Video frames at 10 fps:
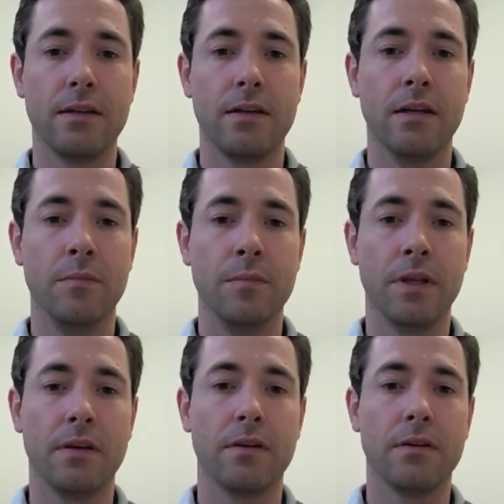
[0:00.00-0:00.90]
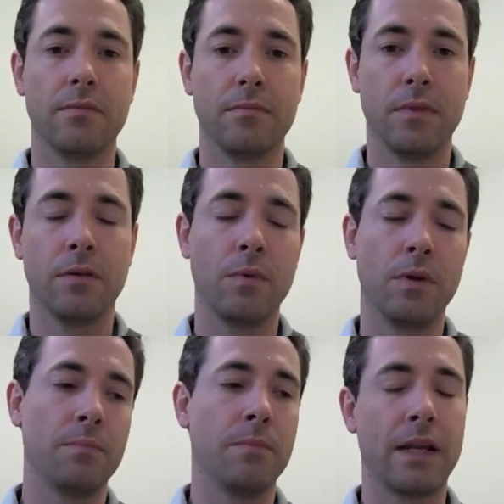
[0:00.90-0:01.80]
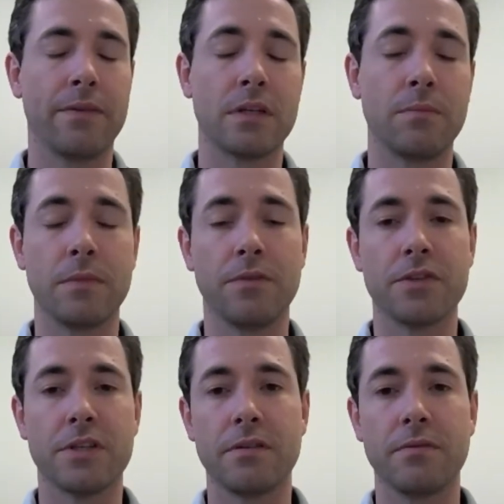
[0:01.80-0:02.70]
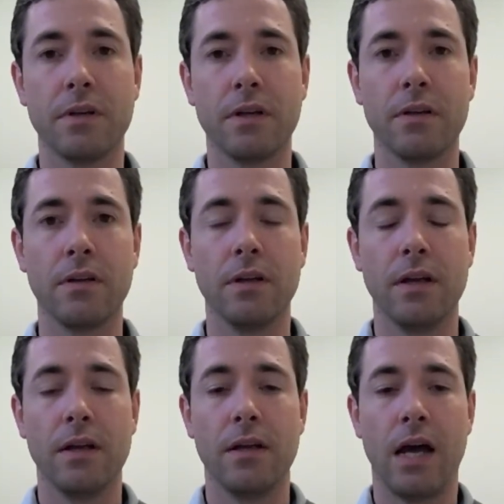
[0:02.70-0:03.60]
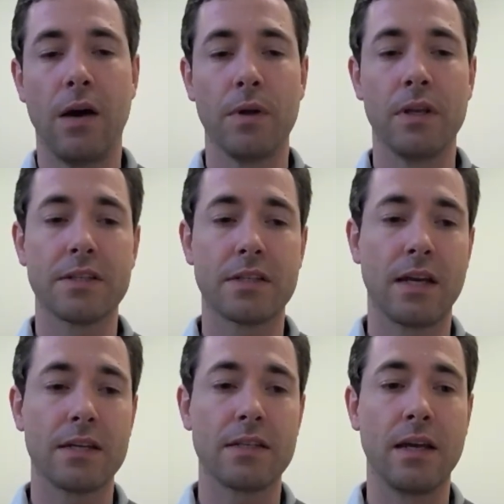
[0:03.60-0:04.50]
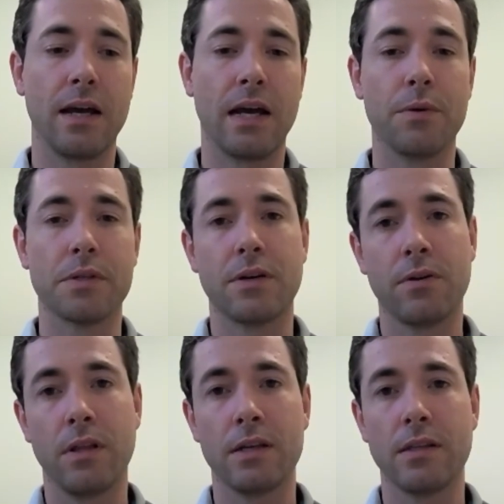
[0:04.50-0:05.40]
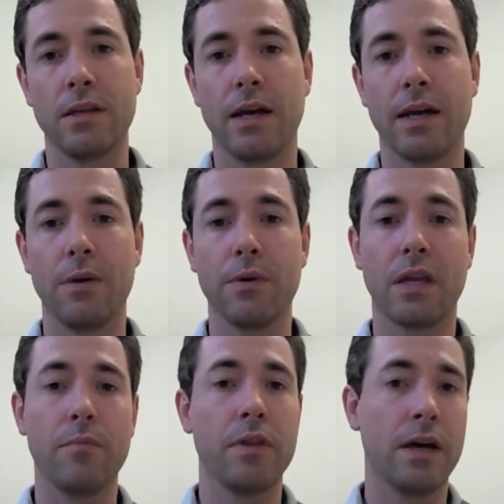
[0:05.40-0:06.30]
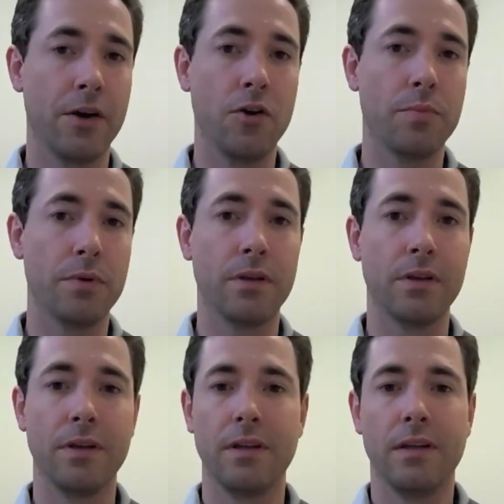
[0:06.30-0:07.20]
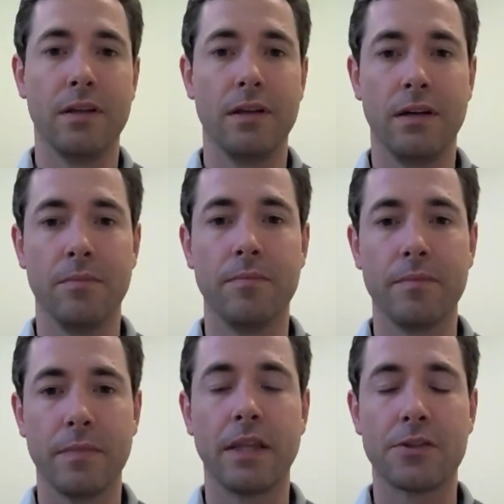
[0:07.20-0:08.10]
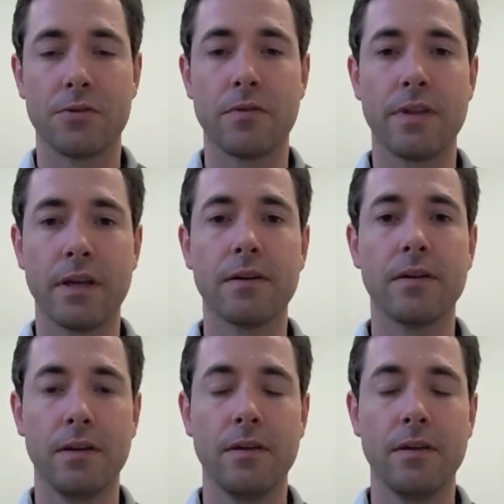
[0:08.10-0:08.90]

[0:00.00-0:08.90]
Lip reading: And we might have some differences in how we anesthetize the eye, how we sterilize the eye, how we keep the eye open, that sort of thing.